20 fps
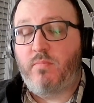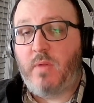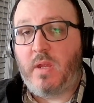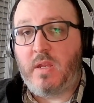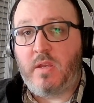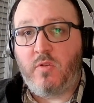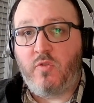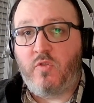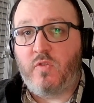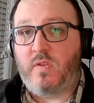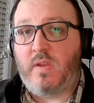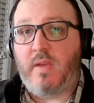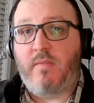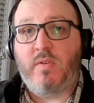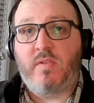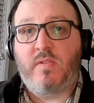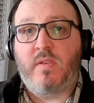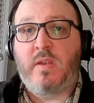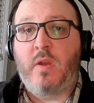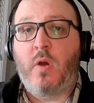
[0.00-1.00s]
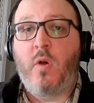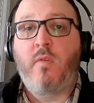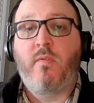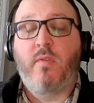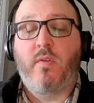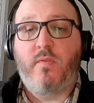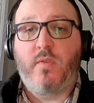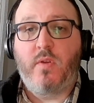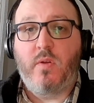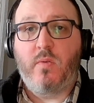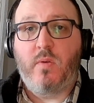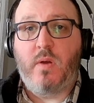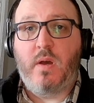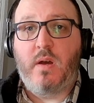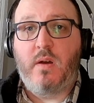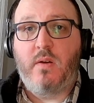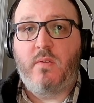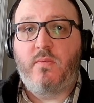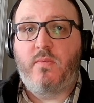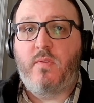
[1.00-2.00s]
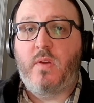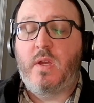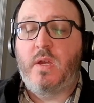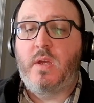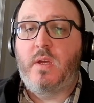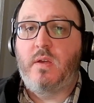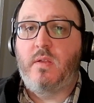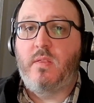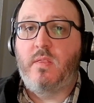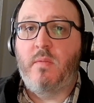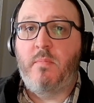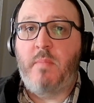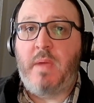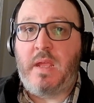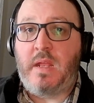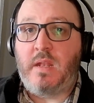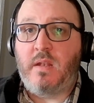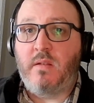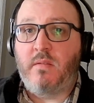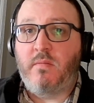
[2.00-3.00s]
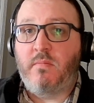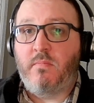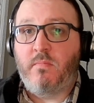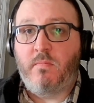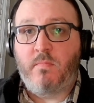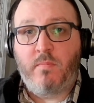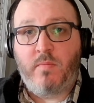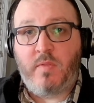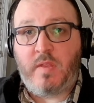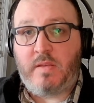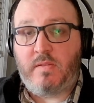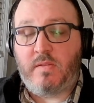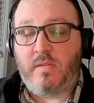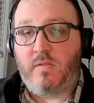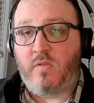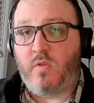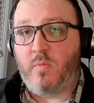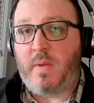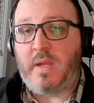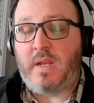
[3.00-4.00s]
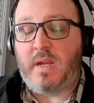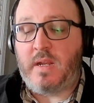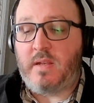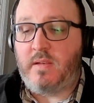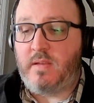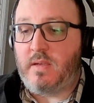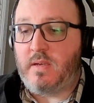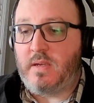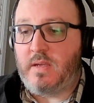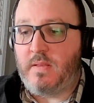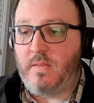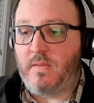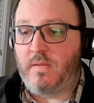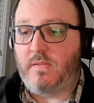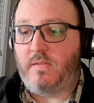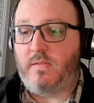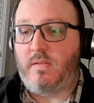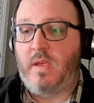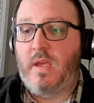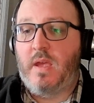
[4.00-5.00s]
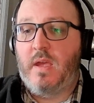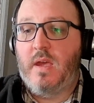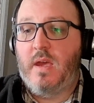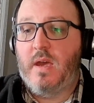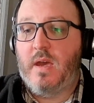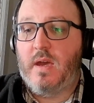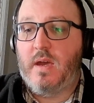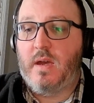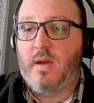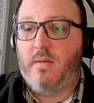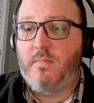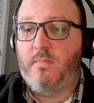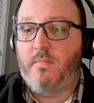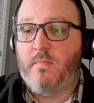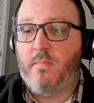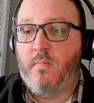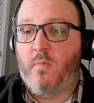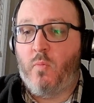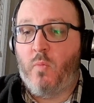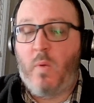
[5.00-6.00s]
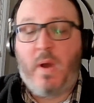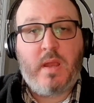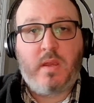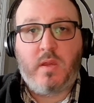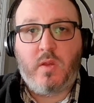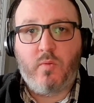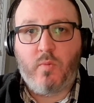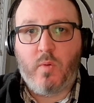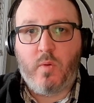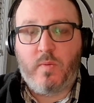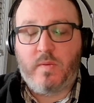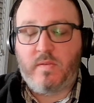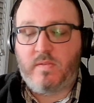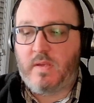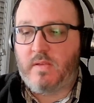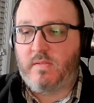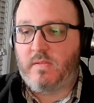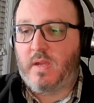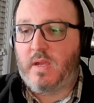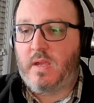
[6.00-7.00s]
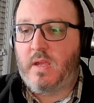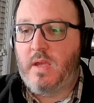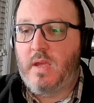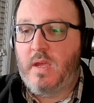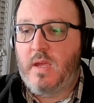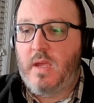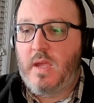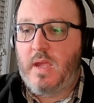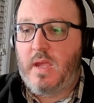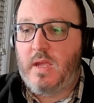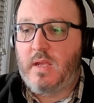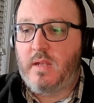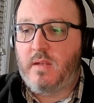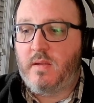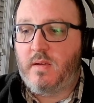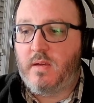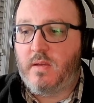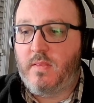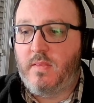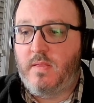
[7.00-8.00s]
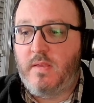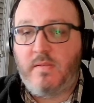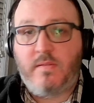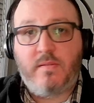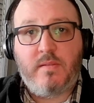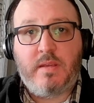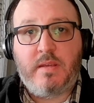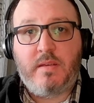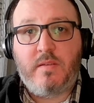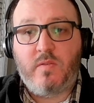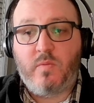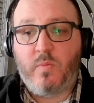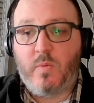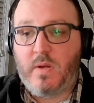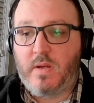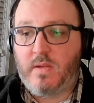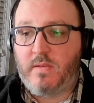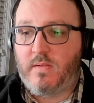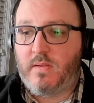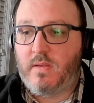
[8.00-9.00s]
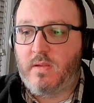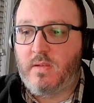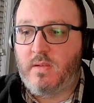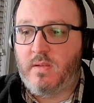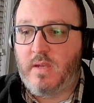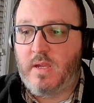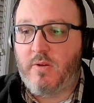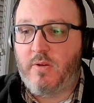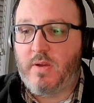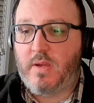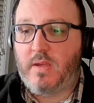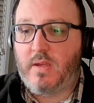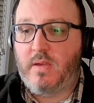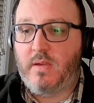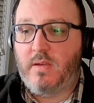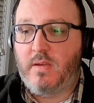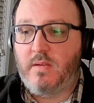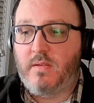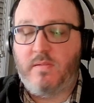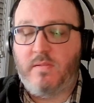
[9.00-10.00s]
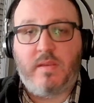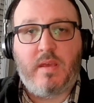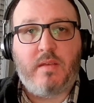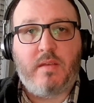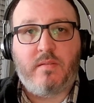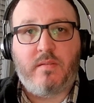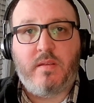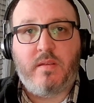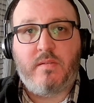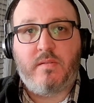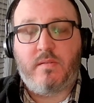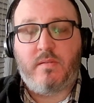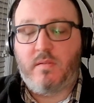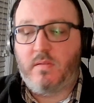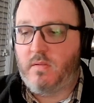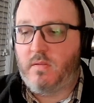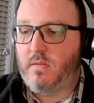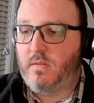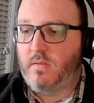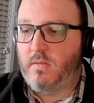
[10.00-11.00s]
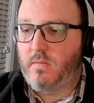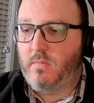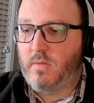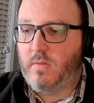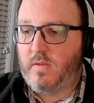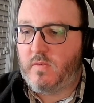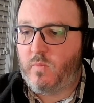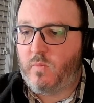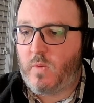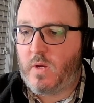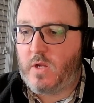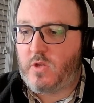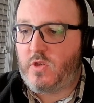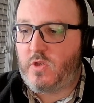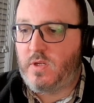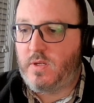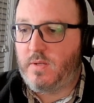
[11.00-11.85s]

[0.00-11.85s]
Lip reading: can you just give us an overview of the main thesis, your main idea in this, why you wrote this essay? And this is what Derek says. Let's watch